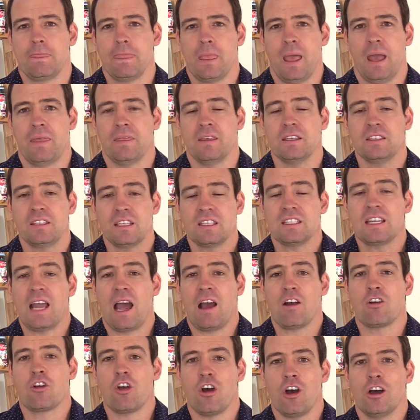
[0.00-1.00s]
And this is
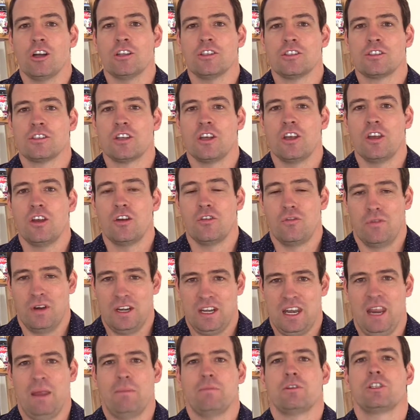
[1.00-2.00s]
now God's
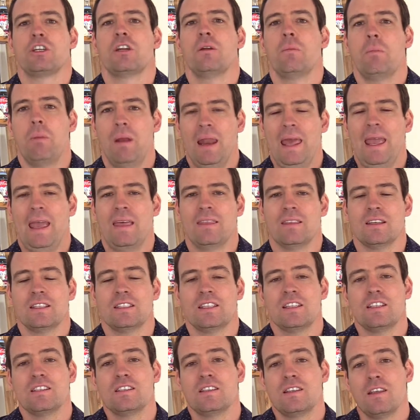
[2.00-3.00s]
redemption plan. This
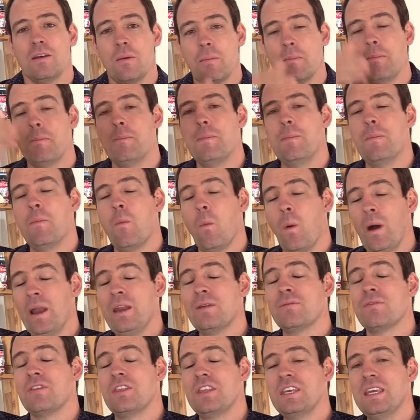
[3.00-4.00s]
is one
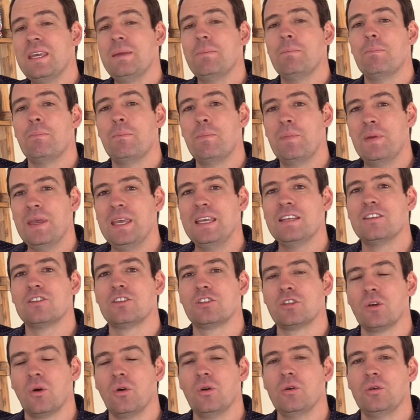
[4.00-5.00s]
of the big
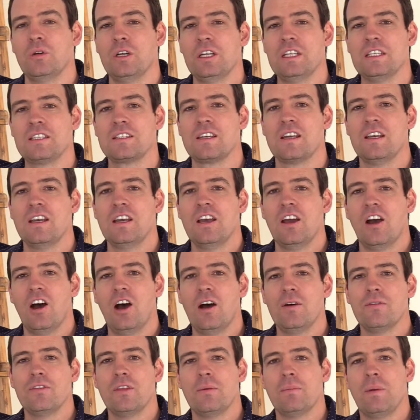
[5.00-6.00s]
stories
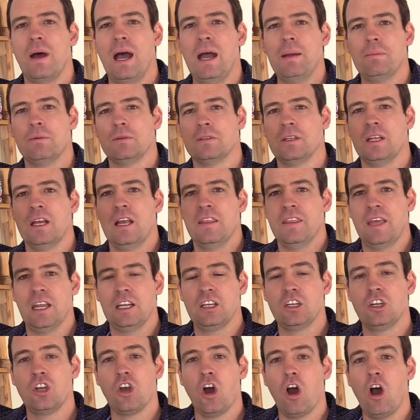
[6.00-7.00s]
of the Bible,
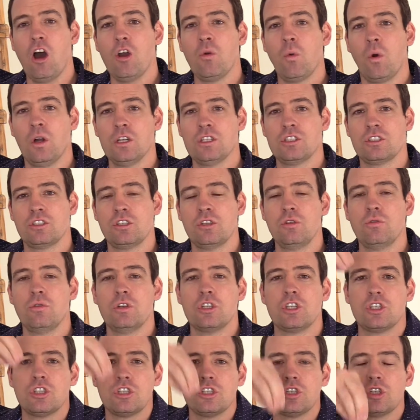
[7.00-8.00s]
that God wants to
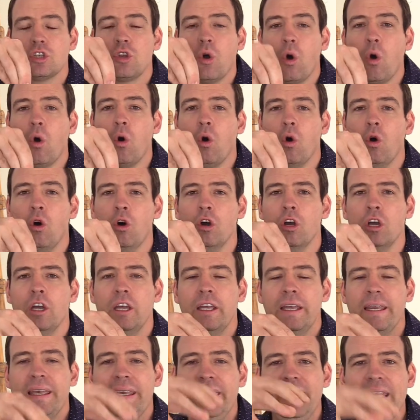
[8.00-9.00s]
restore
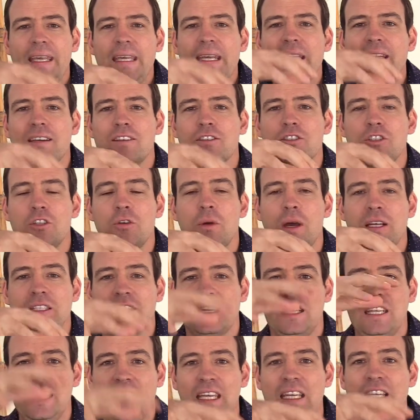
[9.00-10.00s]
Eden to us,
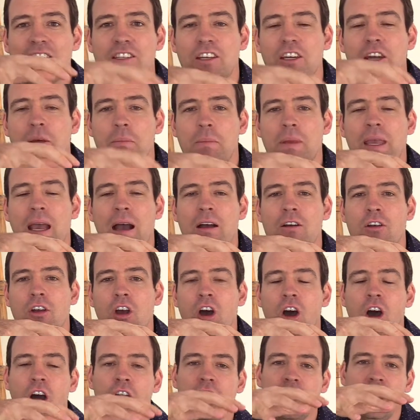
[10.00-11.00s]
that He's going to be our
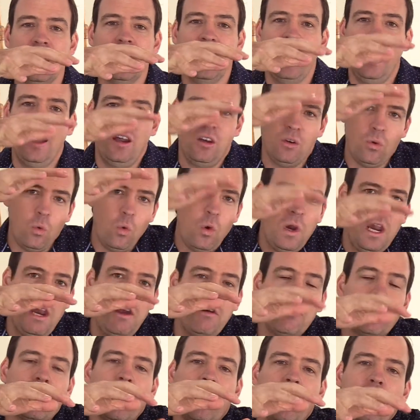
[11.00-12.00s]
God and
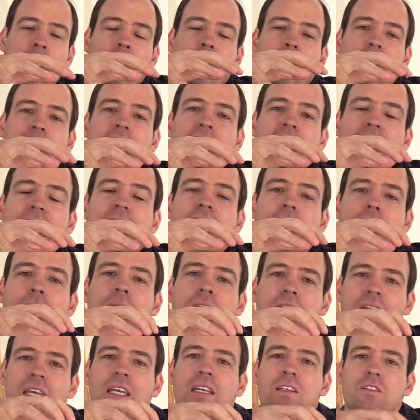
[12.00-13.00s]
we're going to be
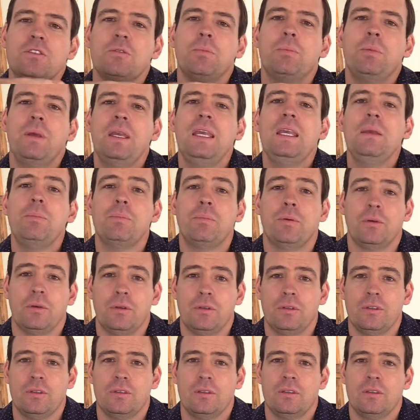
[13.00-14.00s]
His people.